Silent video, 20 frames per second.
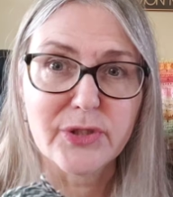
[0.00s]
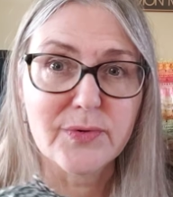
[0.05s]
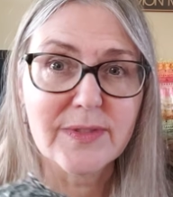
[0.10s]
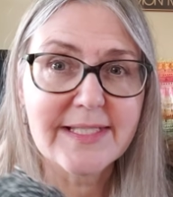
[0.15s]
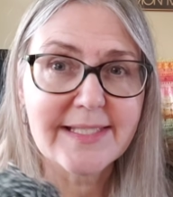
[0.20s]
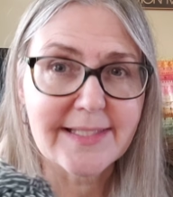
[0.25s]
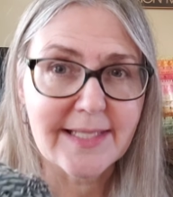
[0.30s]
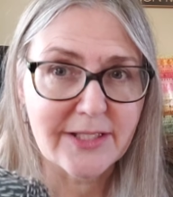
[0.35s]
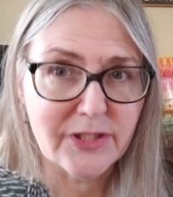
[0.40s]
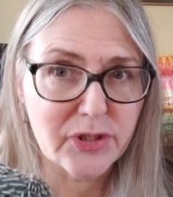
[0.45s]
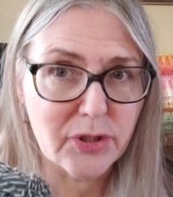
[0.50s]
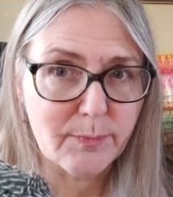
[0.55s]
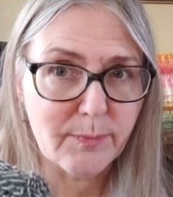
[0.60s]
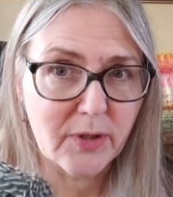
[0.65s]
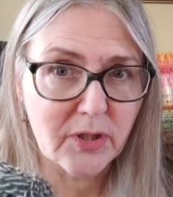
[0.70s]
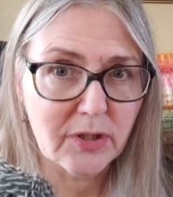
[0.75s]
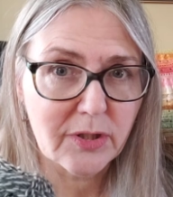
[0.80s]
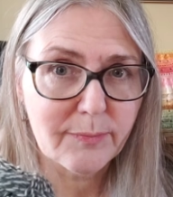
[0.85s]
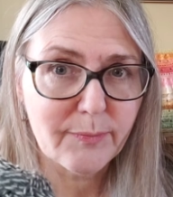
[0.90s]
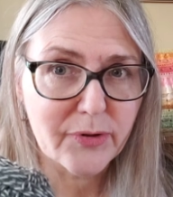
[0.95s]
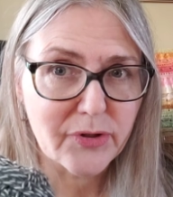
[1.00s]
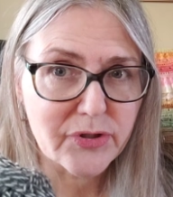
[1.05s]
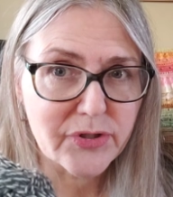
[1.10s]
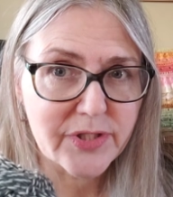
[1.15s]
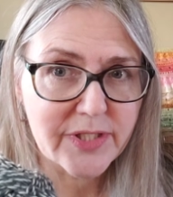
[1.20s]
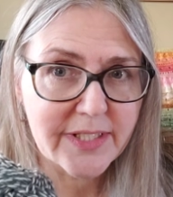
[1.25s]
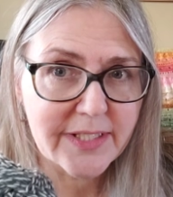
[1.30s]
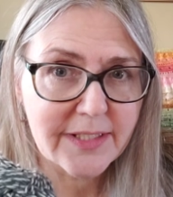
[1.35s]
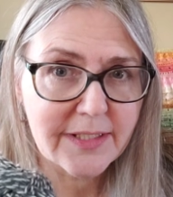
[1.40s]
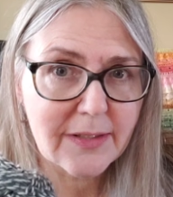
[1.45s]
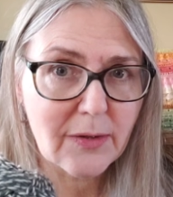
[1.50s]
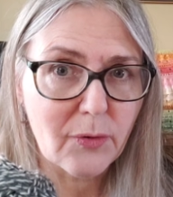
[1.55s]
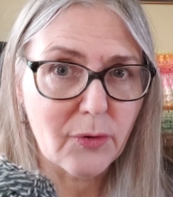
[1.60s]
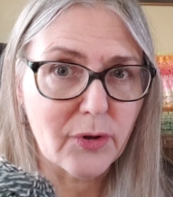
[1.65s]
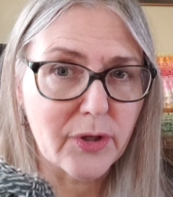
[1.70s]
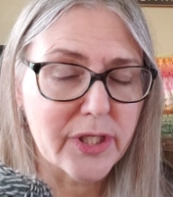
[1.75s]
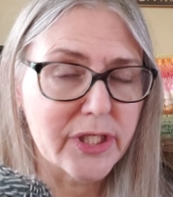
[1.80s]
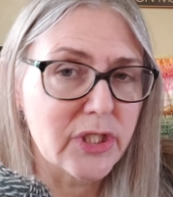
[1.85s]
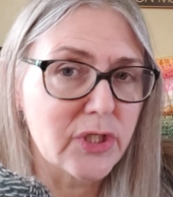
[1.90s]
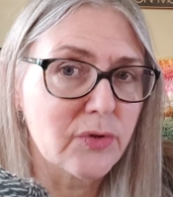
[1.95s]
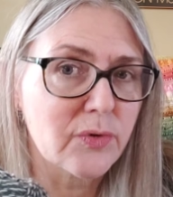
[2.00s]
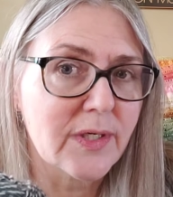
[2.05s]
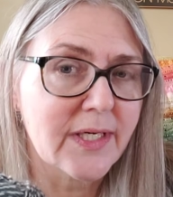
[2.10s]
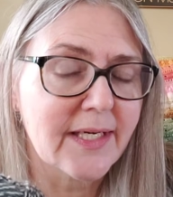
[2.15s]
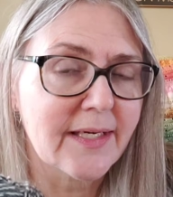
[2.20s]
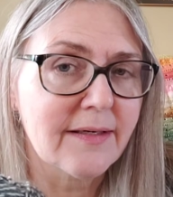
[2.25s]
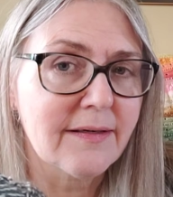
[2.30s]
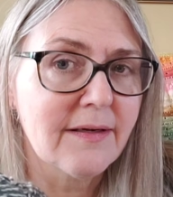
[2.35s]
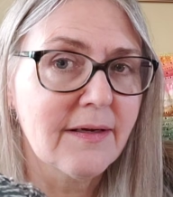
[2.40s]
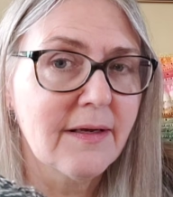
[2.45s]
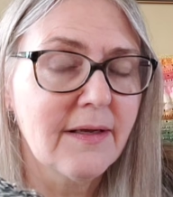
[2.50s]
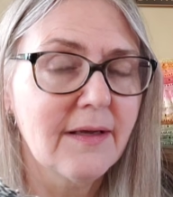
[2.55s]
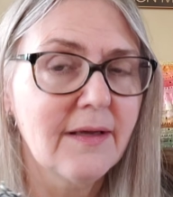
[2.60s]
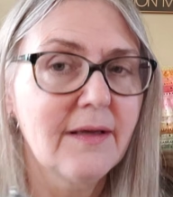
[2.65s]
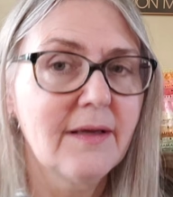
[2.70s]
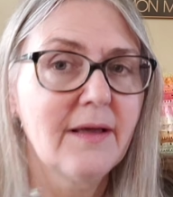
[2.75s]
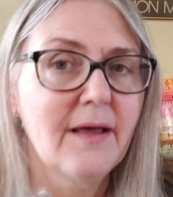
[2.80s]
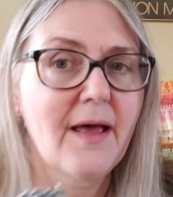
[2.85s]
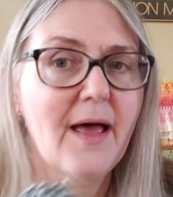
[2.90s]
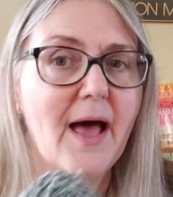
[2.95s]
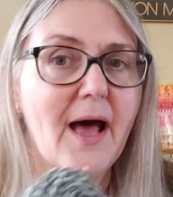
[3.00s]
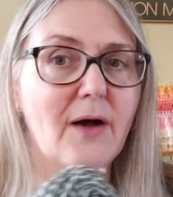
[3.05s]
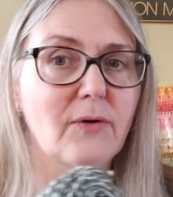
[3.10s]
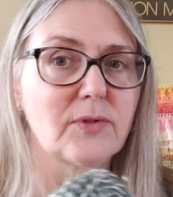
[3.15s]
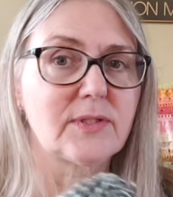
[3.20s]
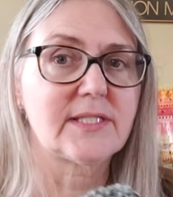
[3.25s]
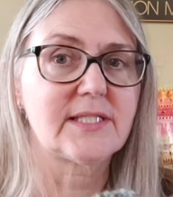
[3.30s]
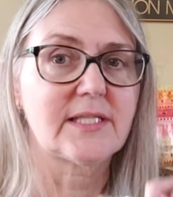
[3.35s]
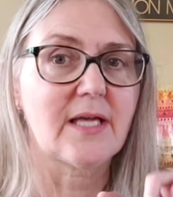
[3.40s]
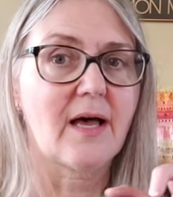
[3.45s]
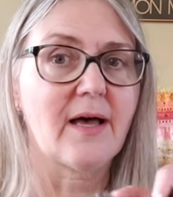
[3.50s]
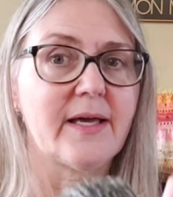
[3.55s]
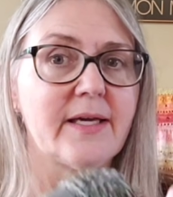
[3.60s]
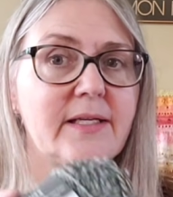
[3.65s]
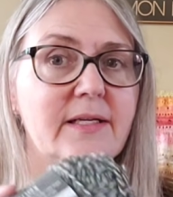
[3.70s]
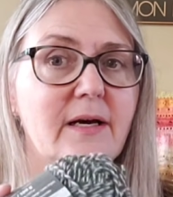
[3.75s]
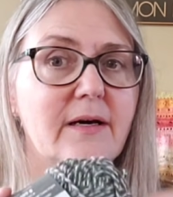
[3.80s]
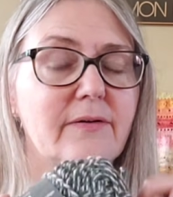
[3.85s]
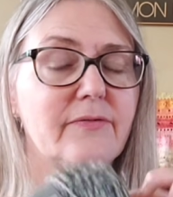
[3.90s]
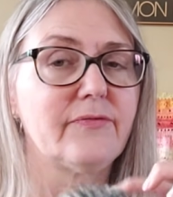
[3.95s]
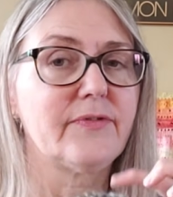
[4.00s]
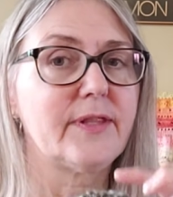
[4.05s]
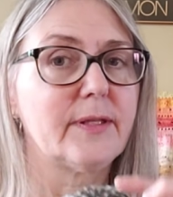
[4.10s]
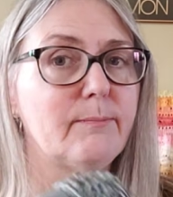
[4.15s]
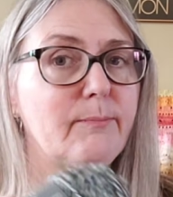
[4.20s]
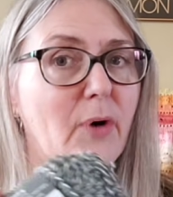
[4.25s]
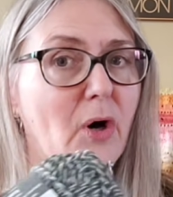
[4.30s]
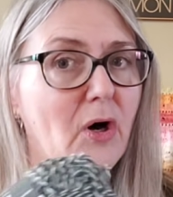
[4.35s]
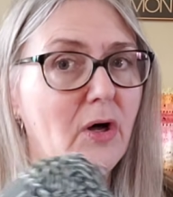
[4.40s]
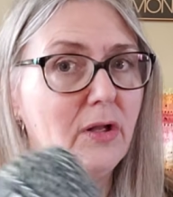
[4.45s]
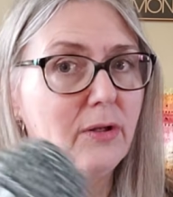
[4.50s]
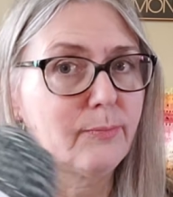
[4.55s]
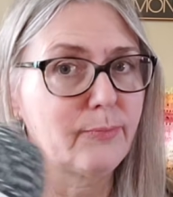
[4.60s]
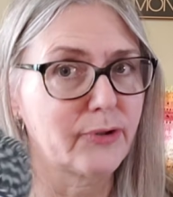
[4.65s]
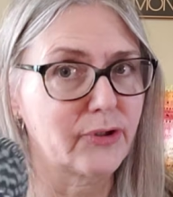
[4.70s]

you a center pole person, or are you an outside of the ball